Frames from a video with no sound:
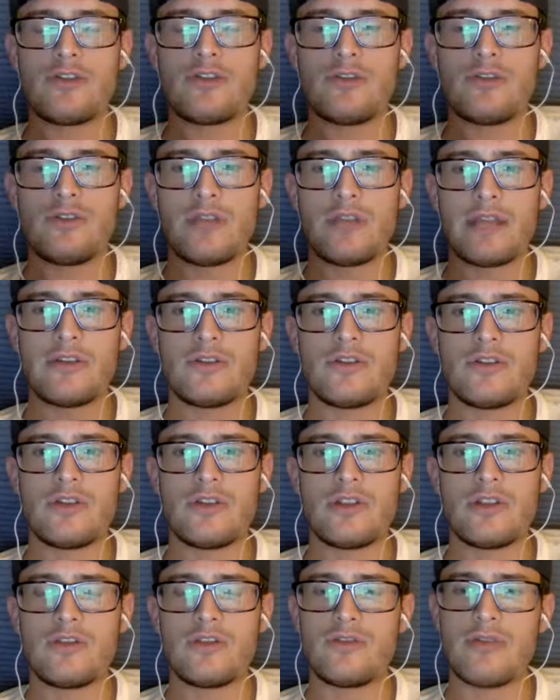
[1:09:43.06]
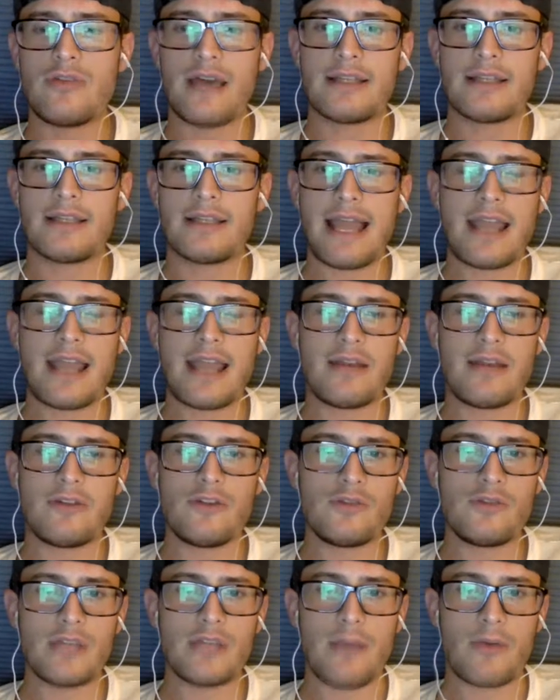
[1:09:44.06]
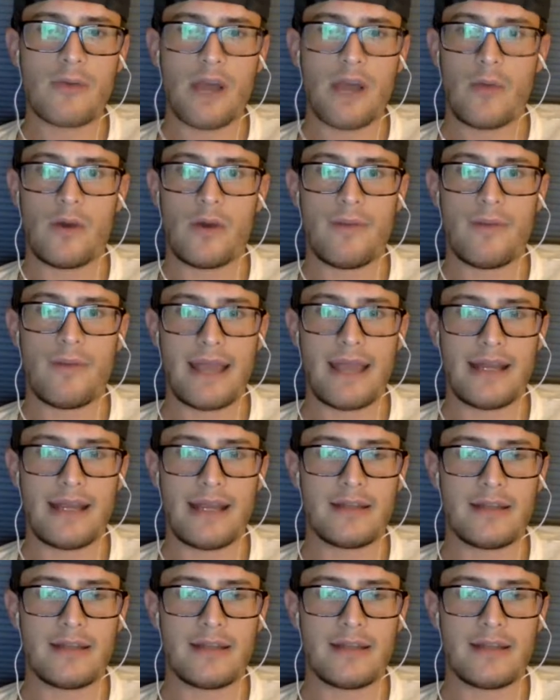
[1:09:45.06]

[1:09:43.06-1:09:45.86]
in 2008, Utah probably would have made it.